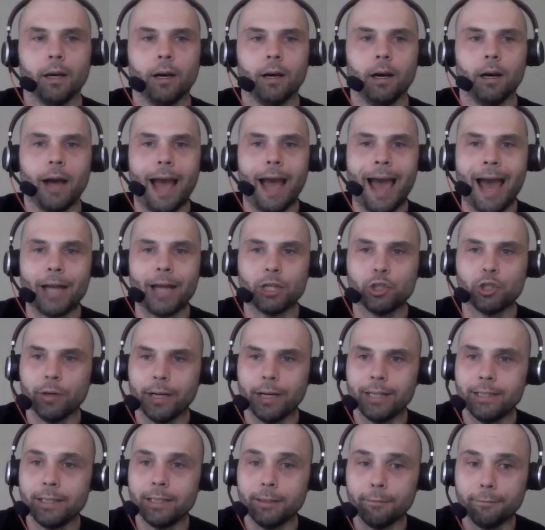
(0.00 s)
At
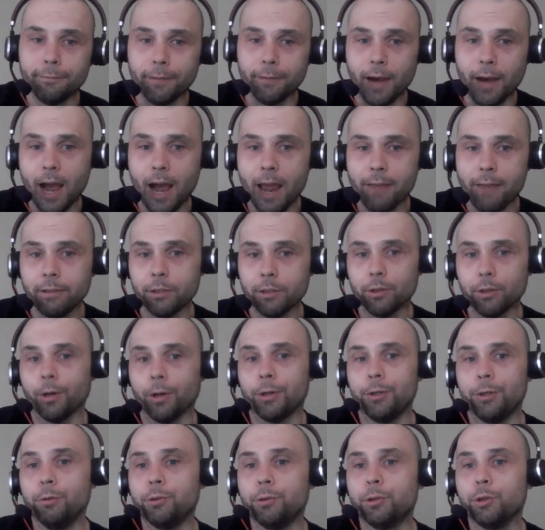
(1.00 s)
Trades in 5 is
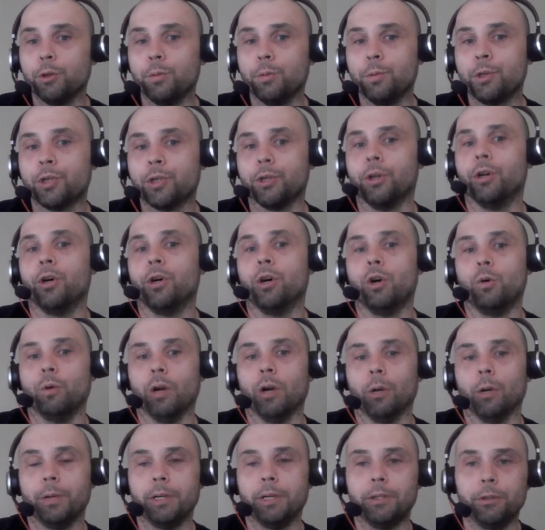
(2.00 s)
our YouTube show
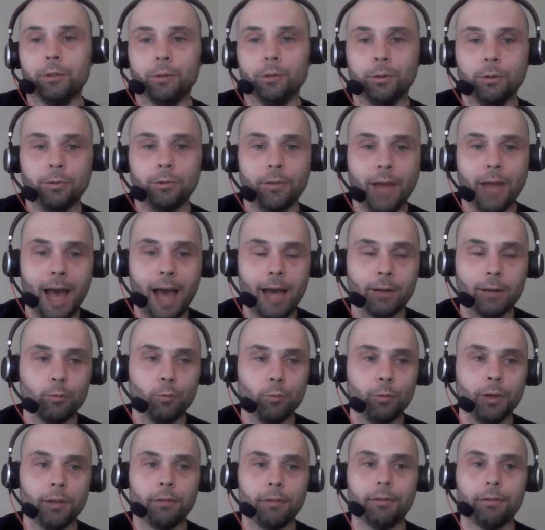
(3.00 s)
where we do that
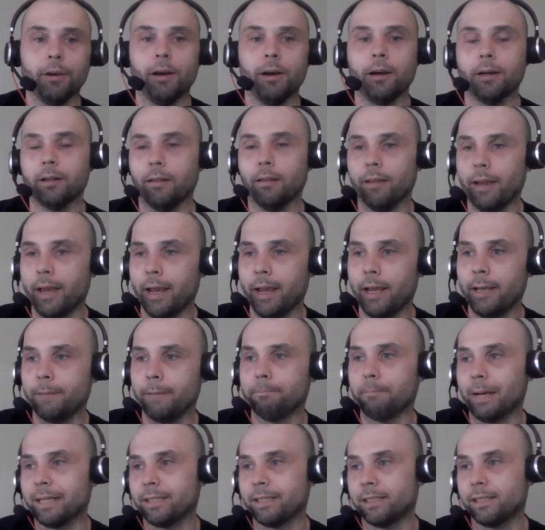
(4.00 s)
with
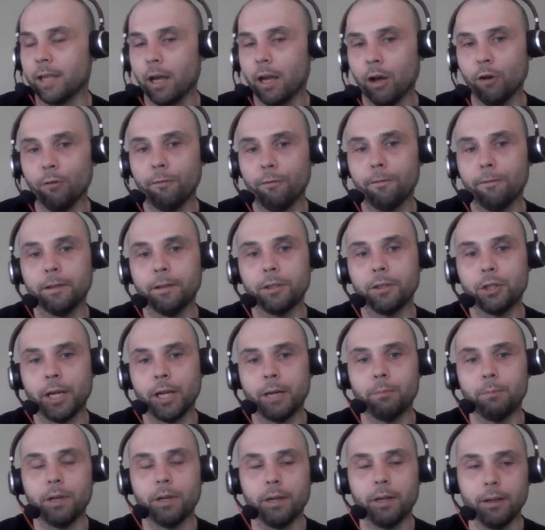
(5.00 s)
Clay, myself, and
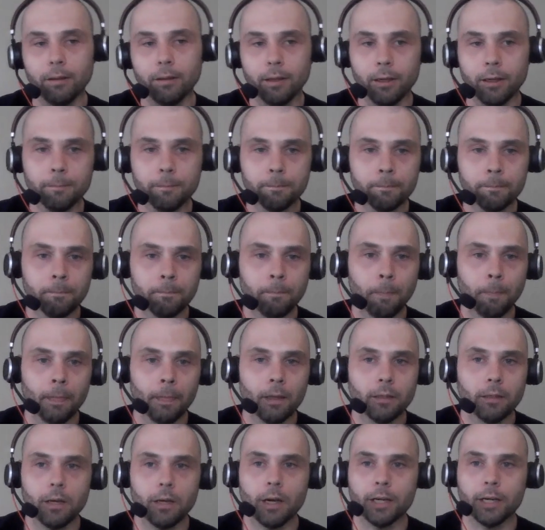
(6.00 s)
Shane Manila,
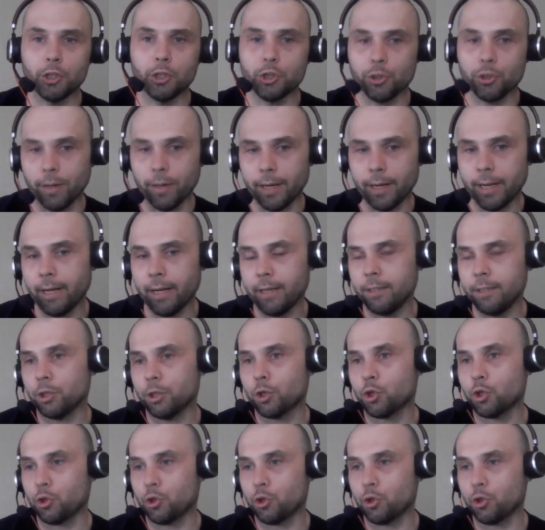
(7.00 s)
talking trades,